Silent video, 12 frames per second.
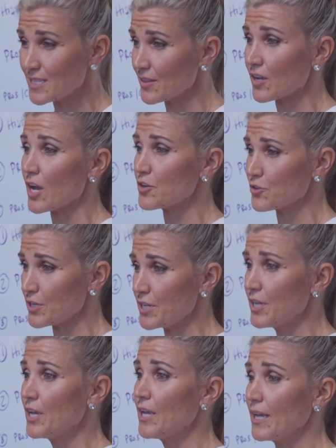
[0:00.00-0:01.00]
in the
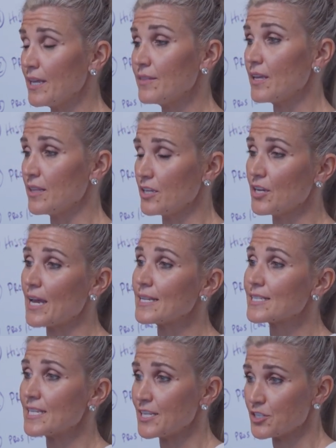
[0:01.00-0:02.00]
country in the
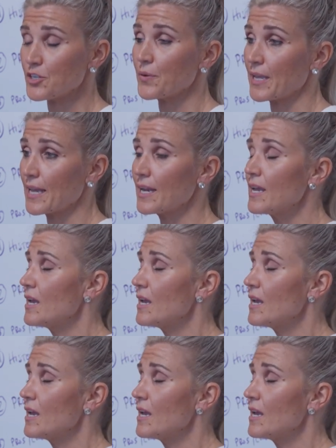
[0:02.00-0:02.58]
United States doing it.